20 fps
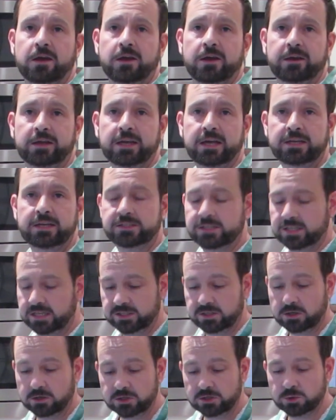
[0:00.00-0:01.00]
Okay, so
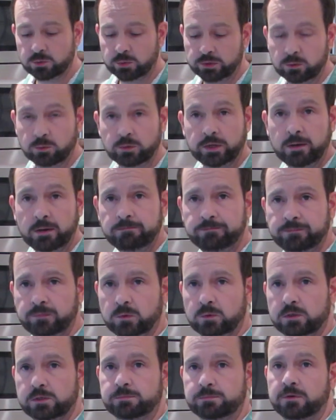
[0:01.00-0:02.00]
that's our squid all done.
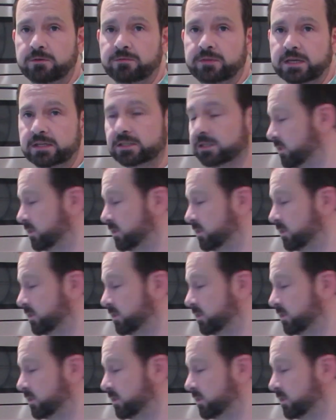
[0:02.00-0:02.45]
Let's move that to the